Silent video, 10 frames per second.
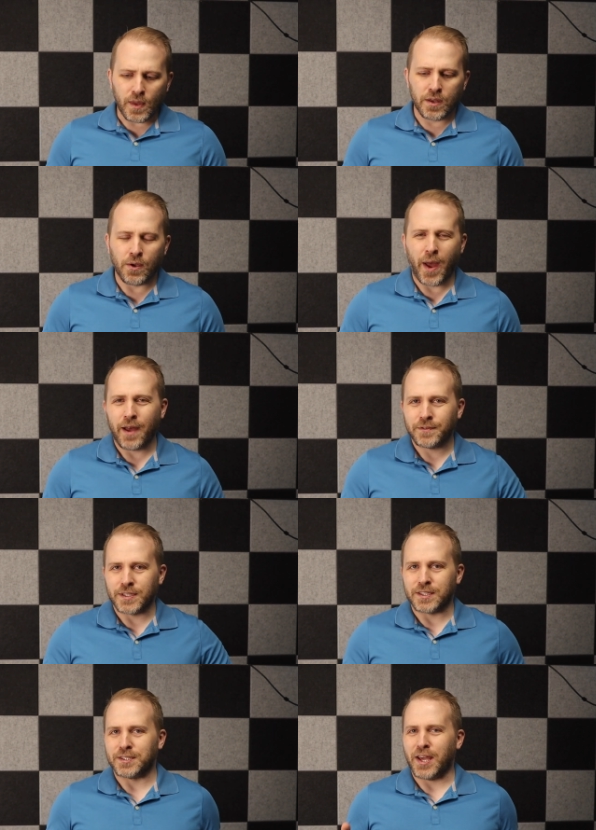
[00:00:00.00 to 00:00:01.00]
you have
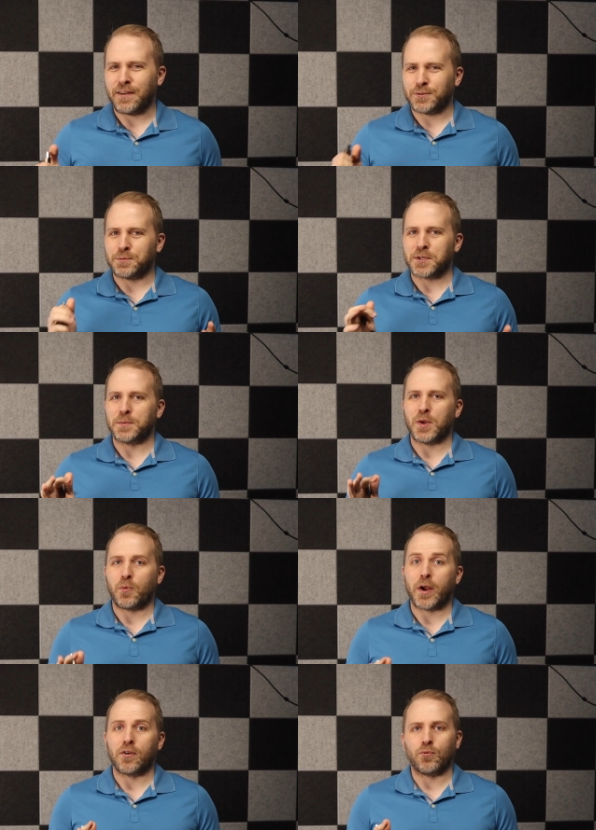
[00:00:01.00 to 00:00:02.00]
to really be
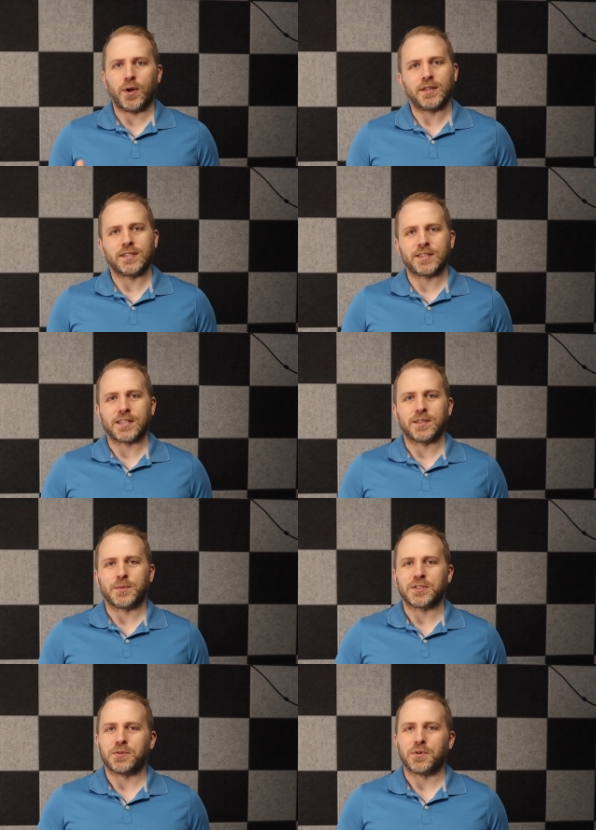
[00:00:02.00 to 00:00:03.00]
aware of what the system
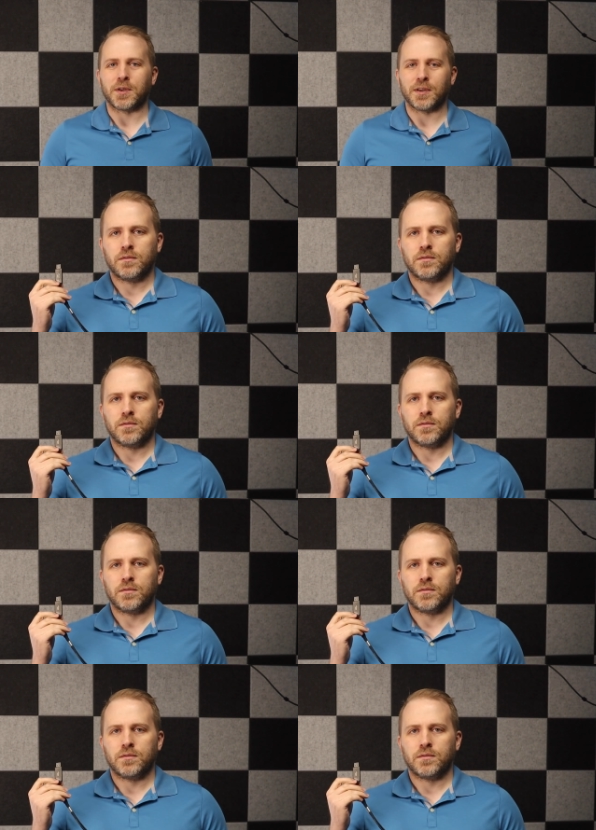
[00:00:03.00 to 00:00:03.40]
is doing.